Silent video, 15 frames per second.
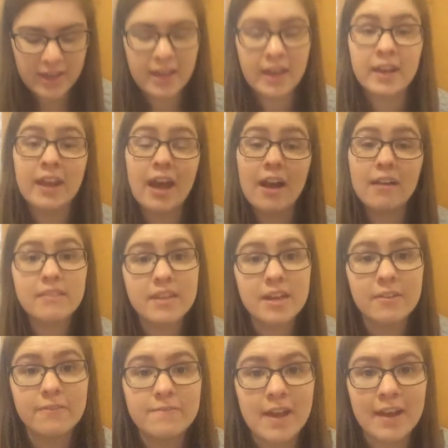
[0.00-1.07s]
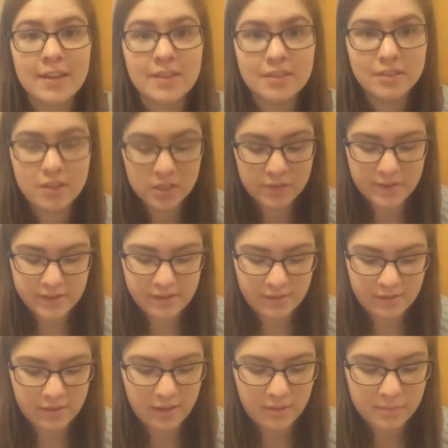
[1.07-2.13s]
and how they affect the nervous
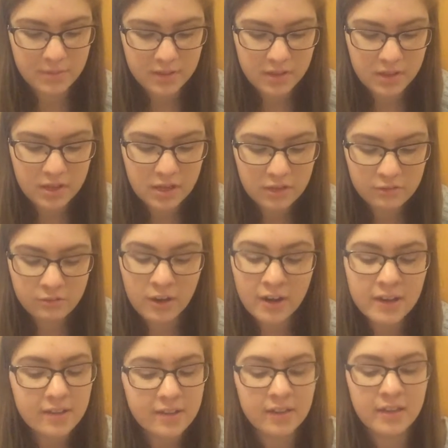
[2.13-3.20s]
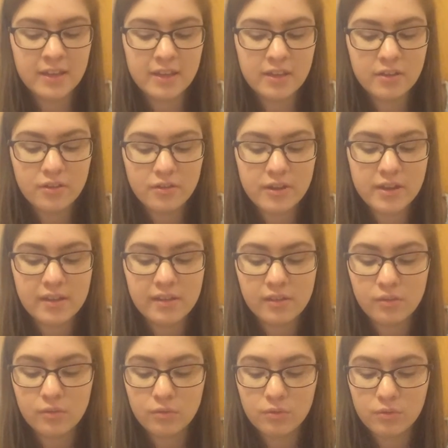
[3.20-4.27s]
system. Drugs can
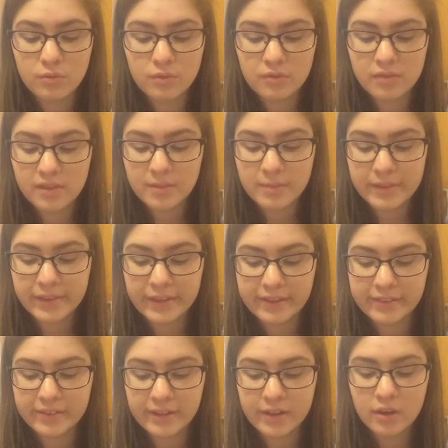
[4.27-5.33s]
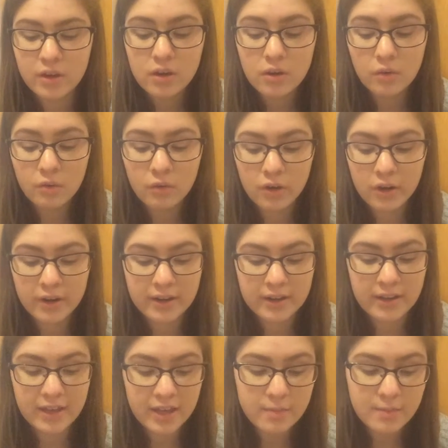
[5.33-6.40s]
increase stimulation or
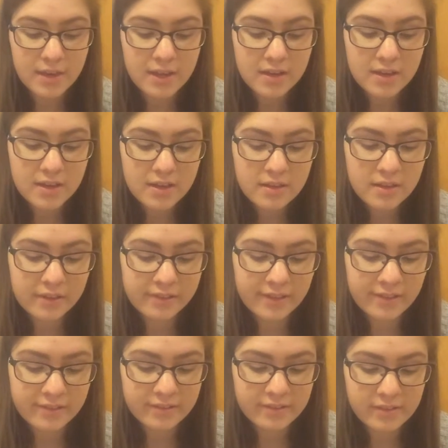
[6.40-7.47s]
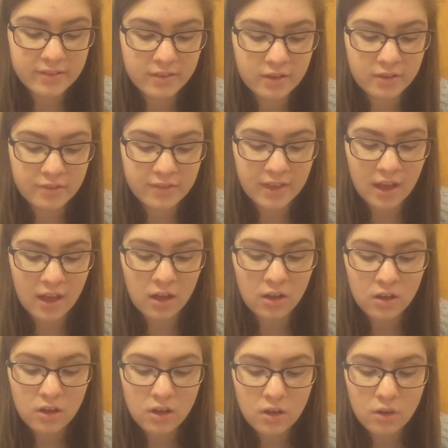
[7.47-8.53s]
inhibit the adjacent nerve cell
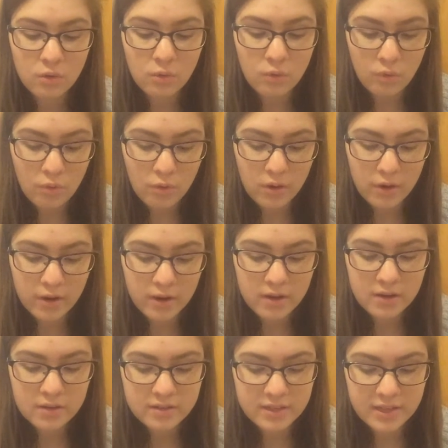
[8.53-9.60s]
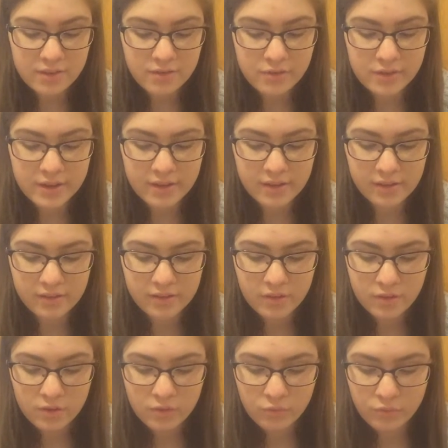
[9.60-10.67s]
or decrease
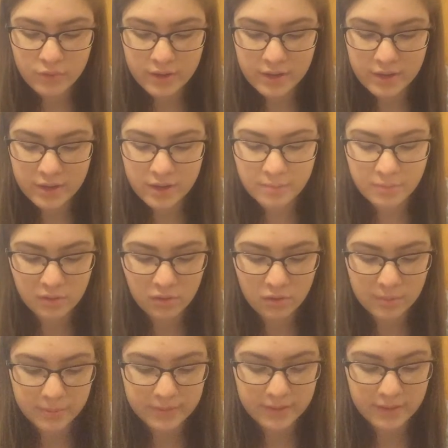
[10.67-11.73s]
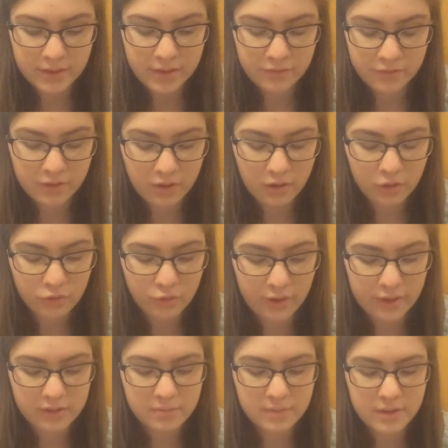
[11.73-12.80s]
reabsorption of
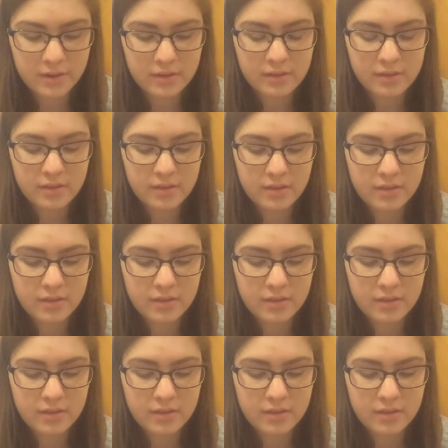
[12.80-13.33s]
neurotransmitters.